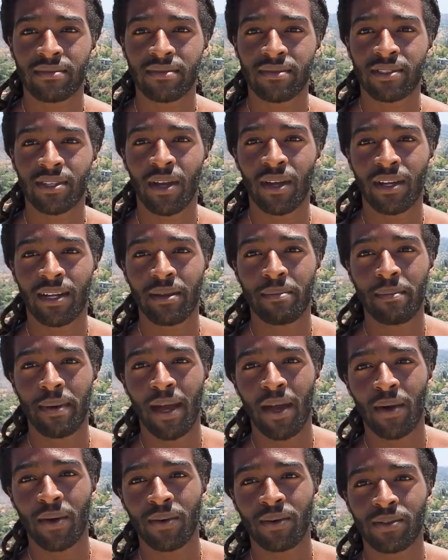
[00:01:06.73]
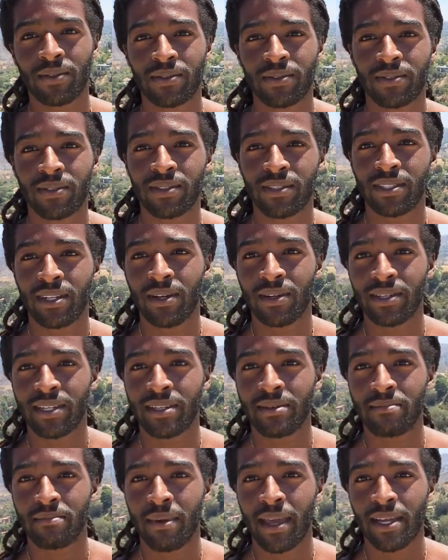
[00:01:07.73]
Talking about, you know,
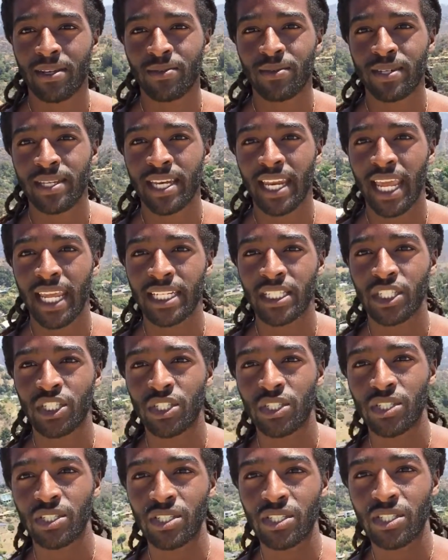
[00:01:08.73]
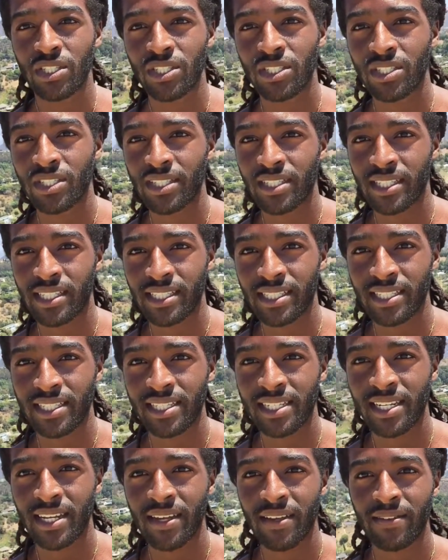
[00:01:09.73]
getting back with nature and
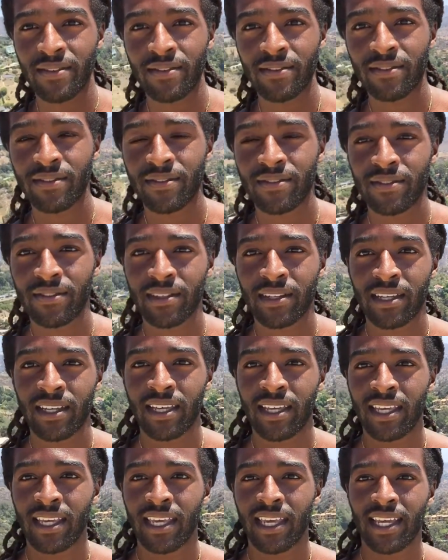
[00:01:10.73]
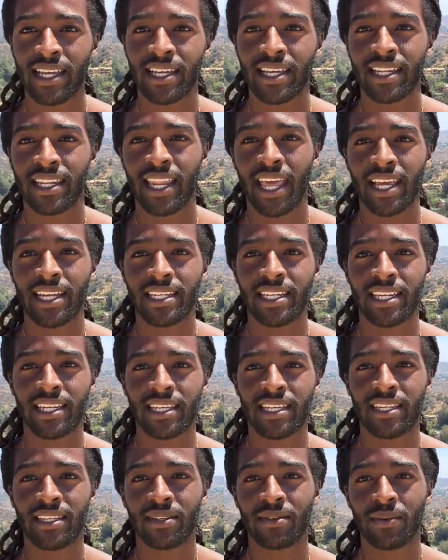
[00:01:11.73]
stuff and
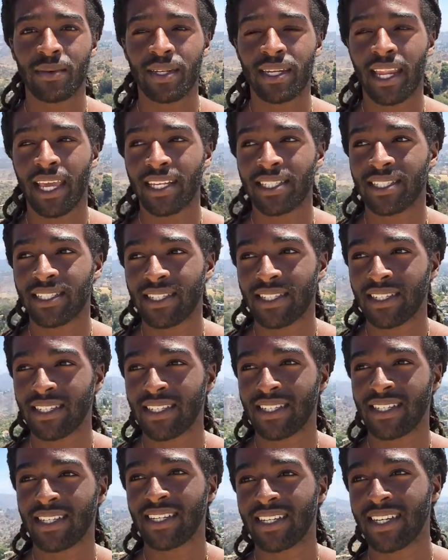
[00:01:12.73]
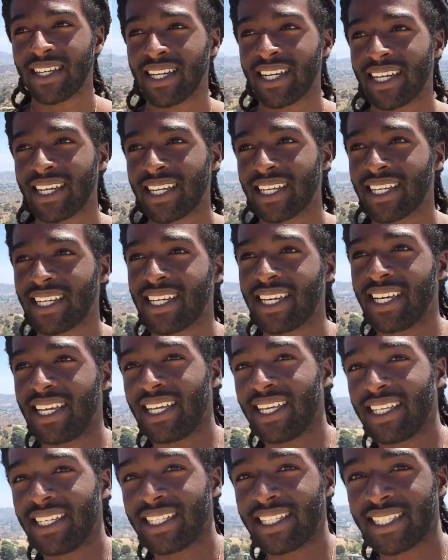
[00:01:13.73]
connecting with nature,
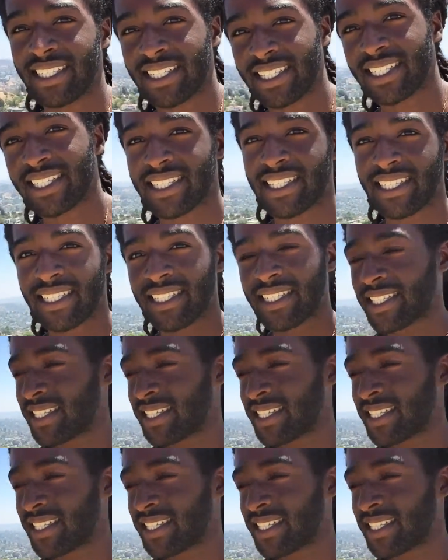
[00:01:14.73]
cause